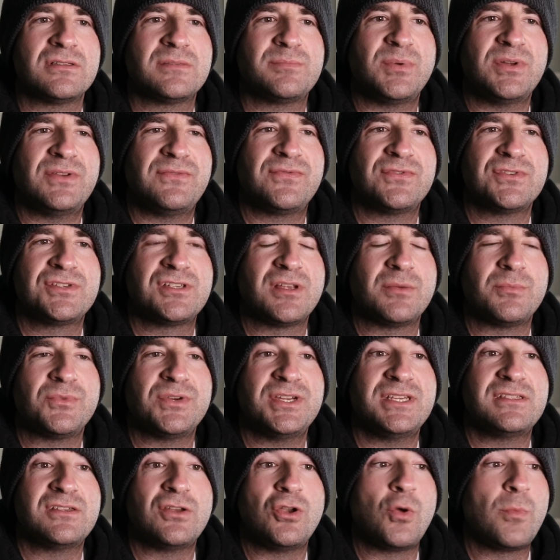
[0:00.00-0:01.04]
but for some
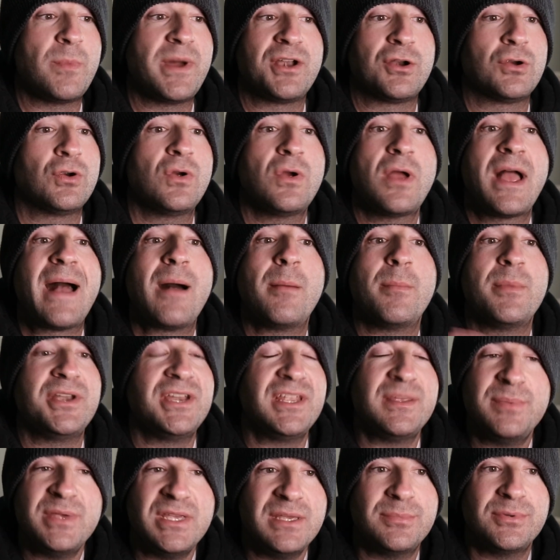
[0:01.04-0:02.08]
reason, no matter how many
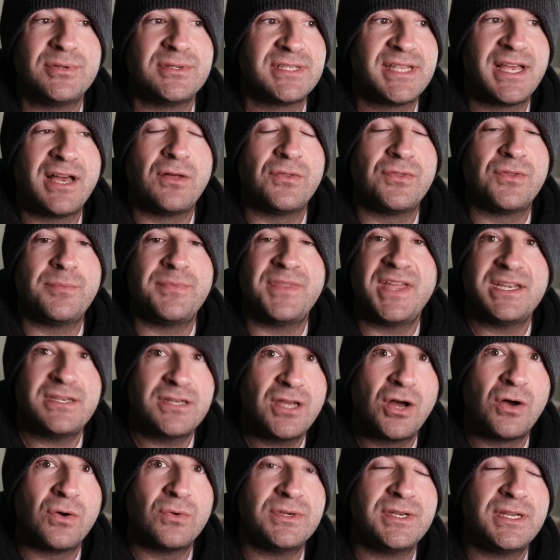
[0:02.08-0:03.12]
people tell them they
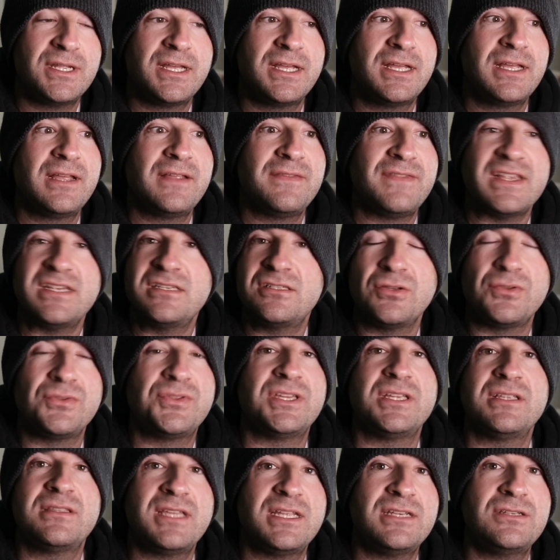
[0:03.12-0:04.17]
don't, they still
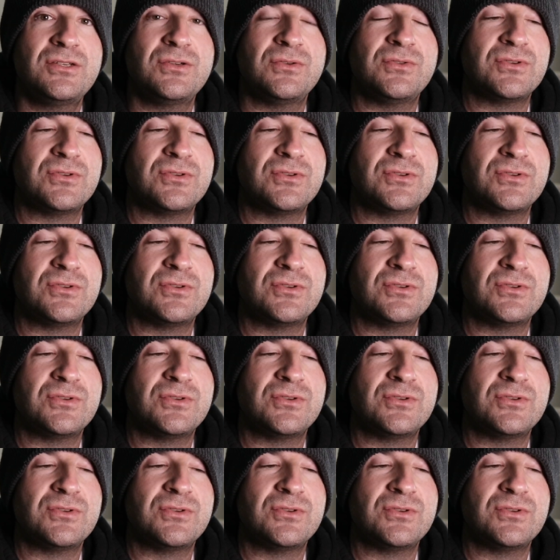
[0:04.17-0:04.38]
think they do.